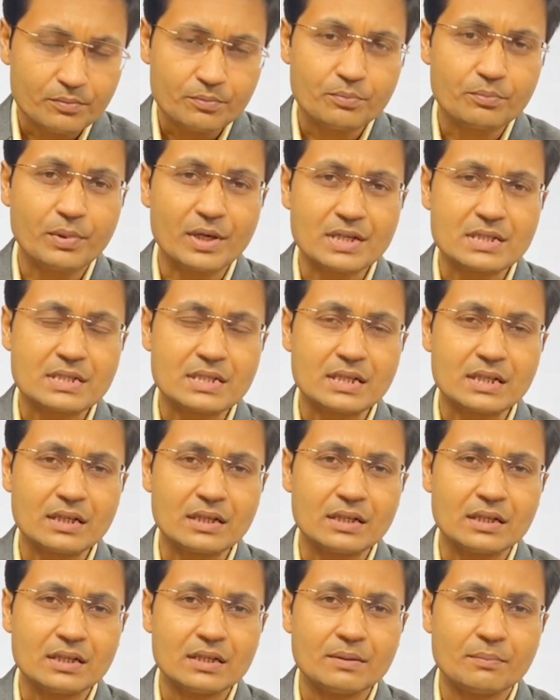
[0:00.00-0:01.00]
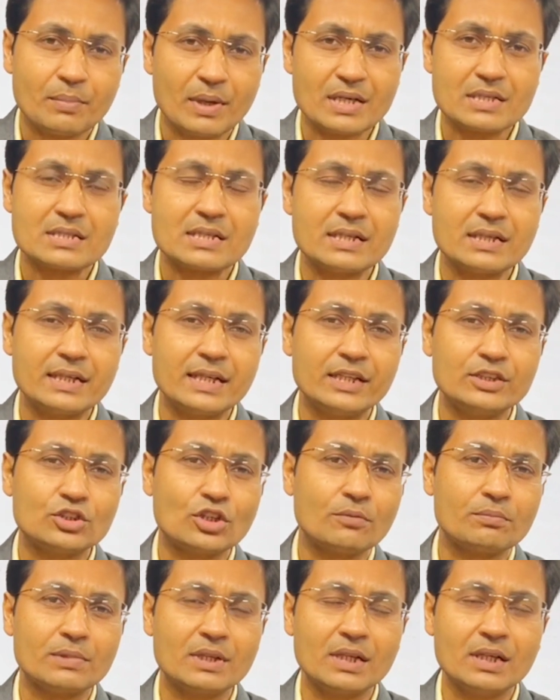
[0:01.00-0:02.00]
percentage
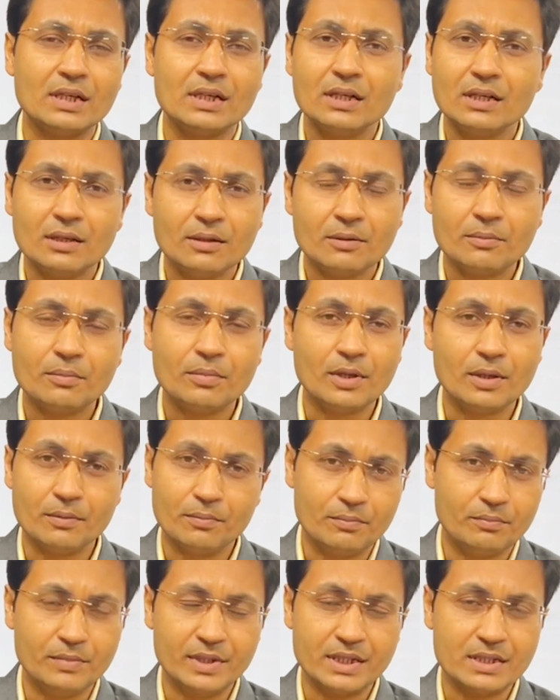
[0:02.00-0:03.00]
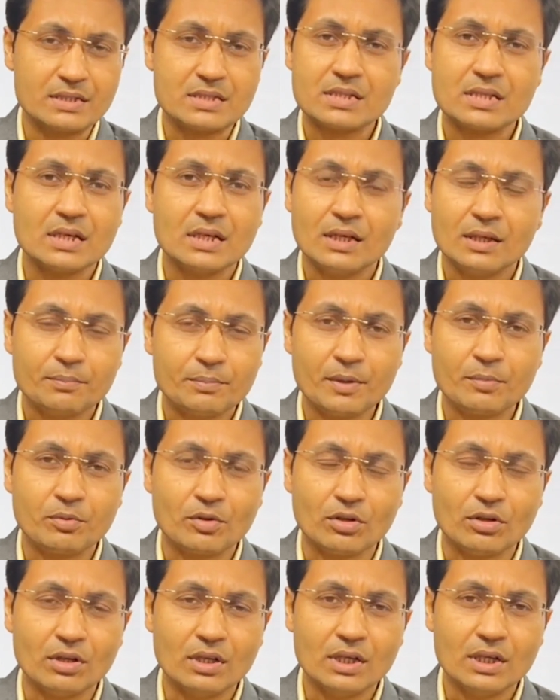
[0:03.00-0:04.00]
of the
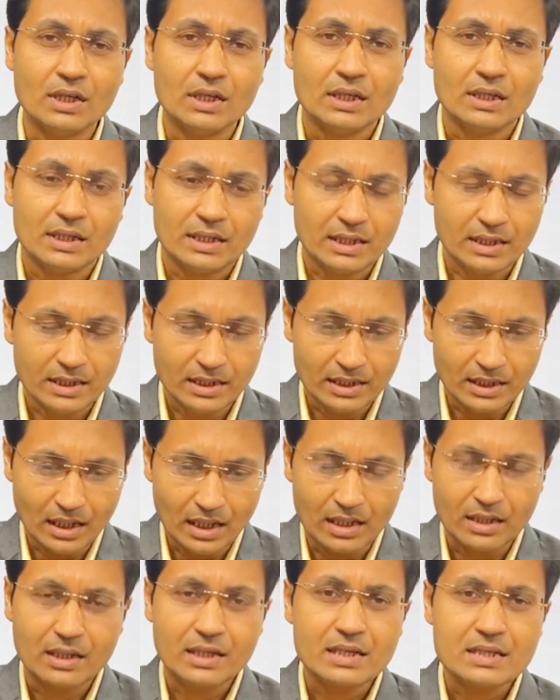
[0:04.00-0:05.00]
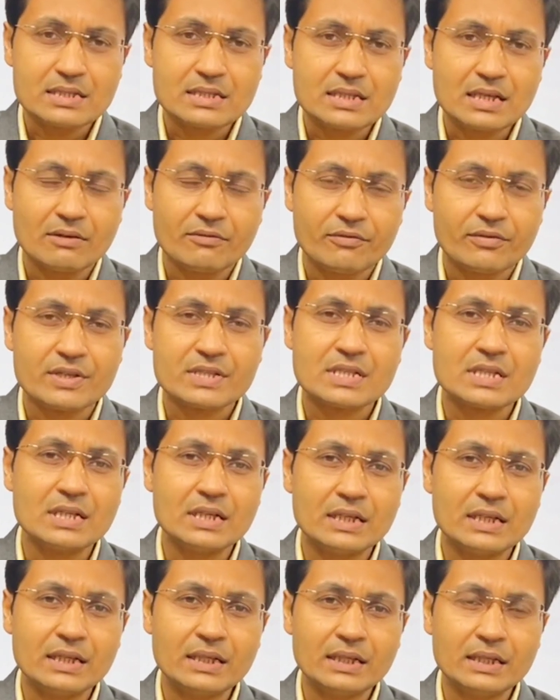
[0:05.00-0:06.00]
people. Unless the
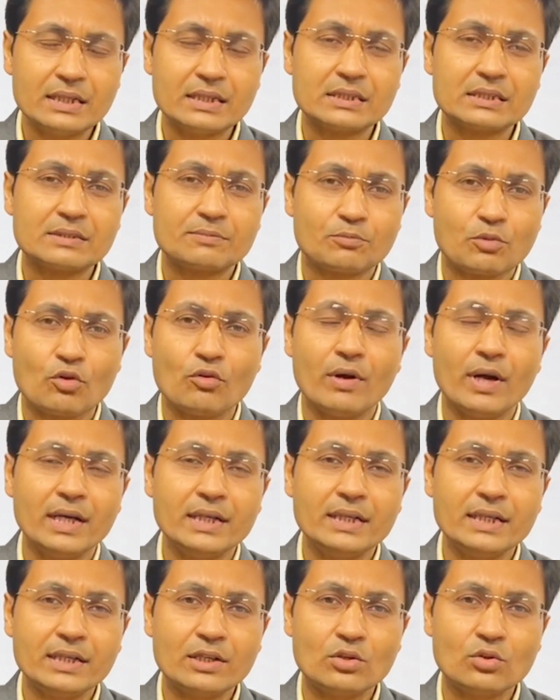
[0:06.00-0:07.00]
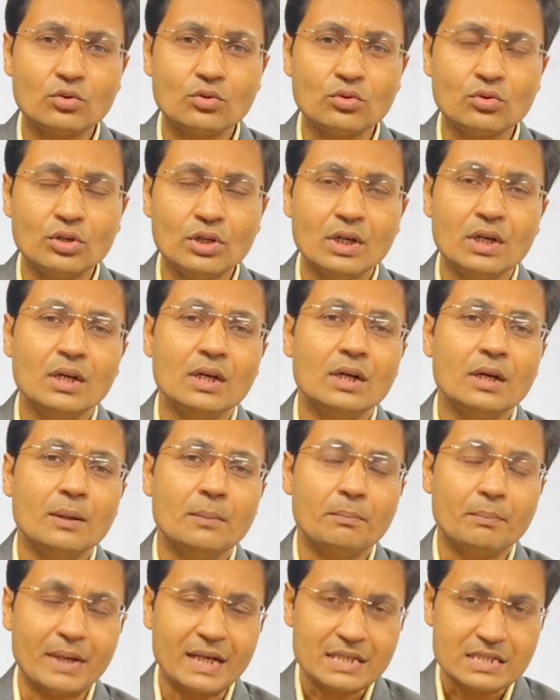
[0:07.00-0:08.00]
facility is provided to
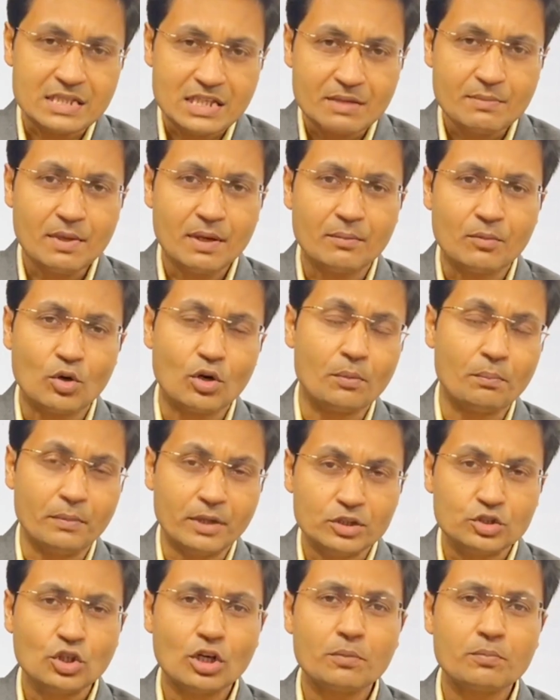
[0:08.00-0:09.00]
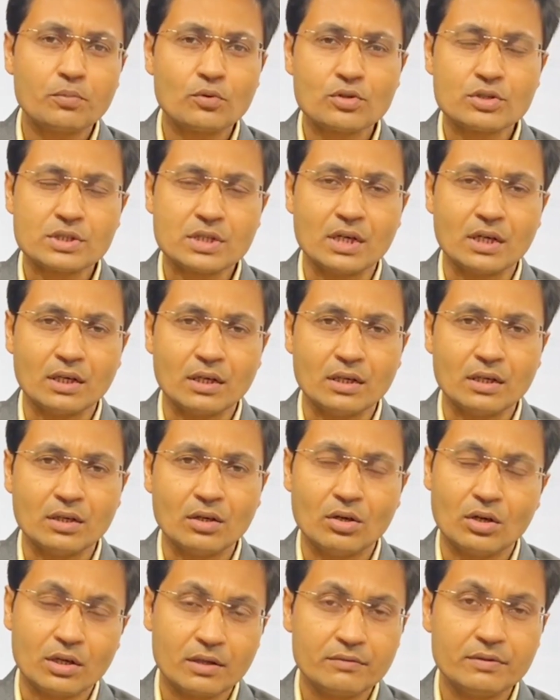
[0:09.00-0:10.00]
maximum or major portion,
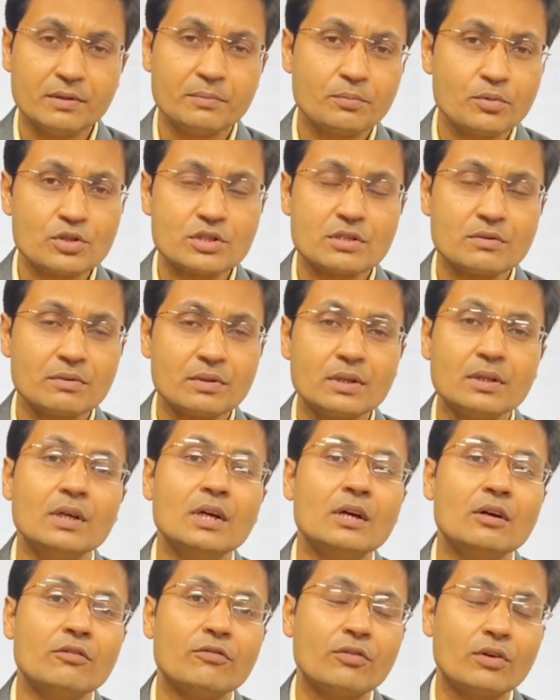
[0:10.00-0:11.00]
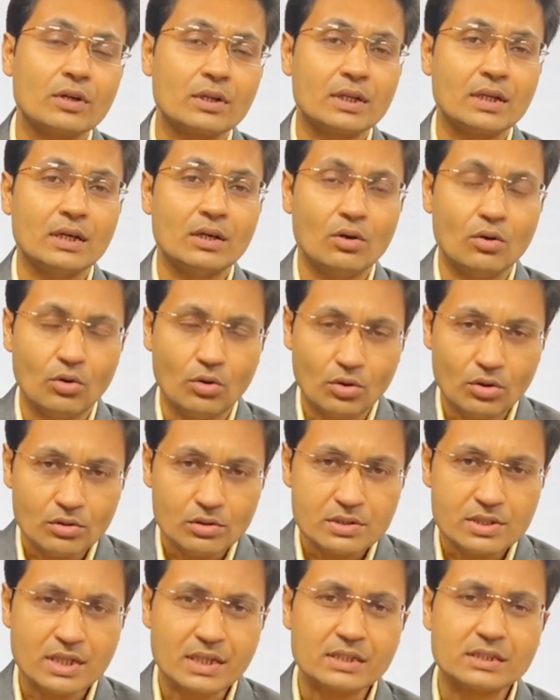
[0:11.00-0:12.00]
or even possible for the all
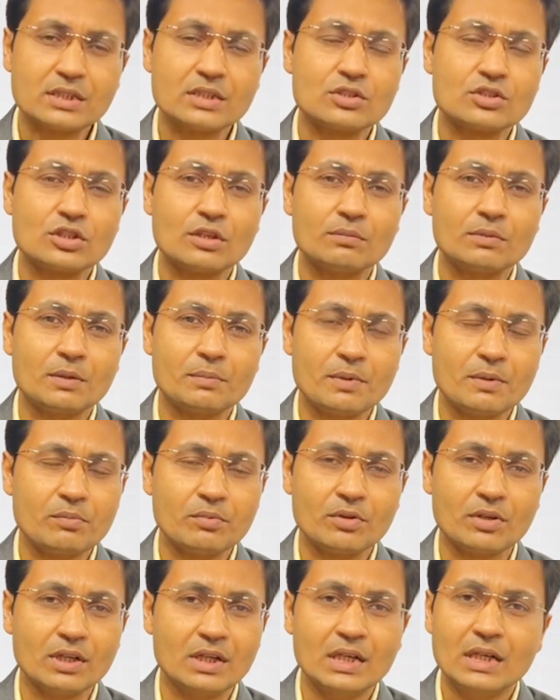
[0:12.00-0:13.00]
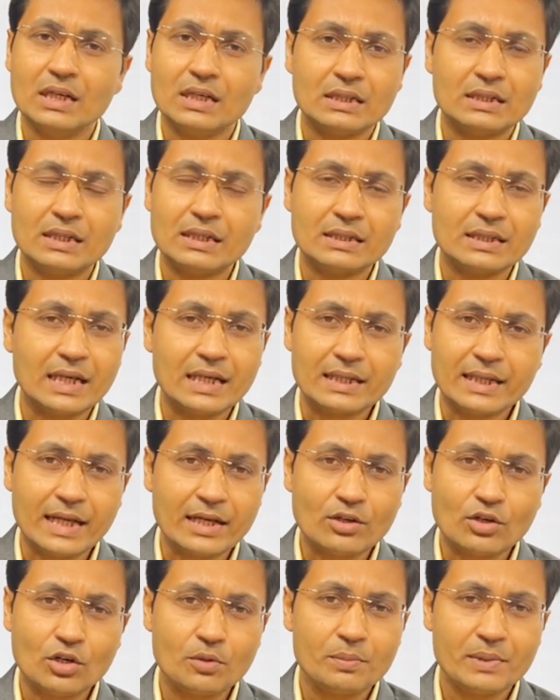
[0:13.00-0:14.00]
sections of the people, then that
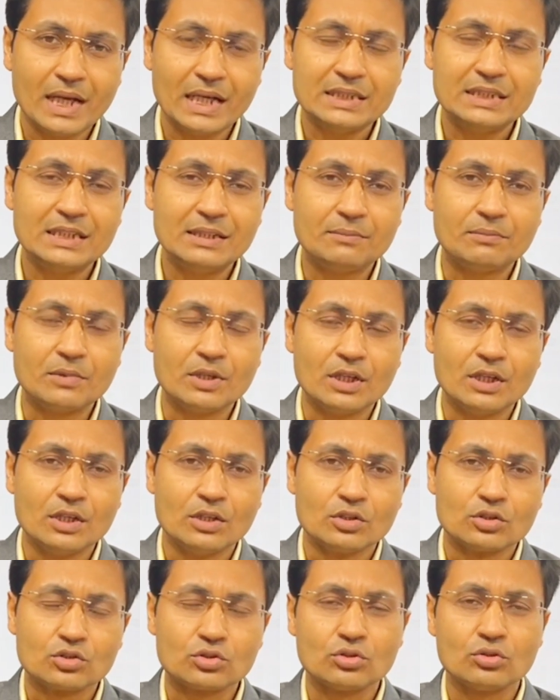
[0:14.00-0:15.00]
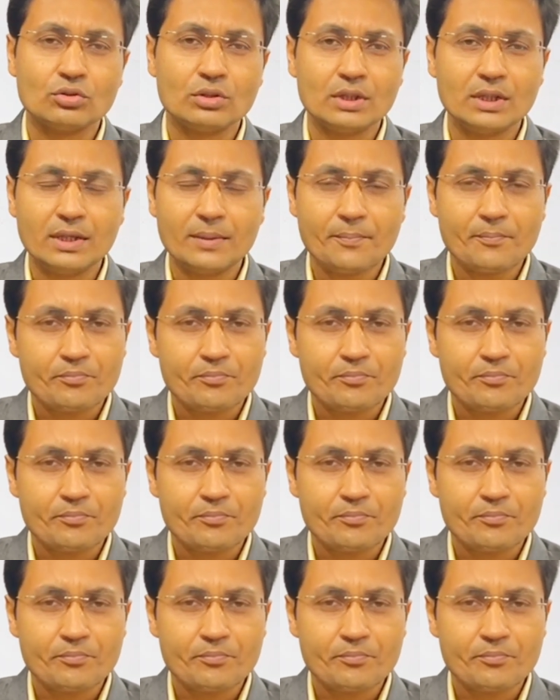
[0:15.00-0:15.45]
cannot be achieved. So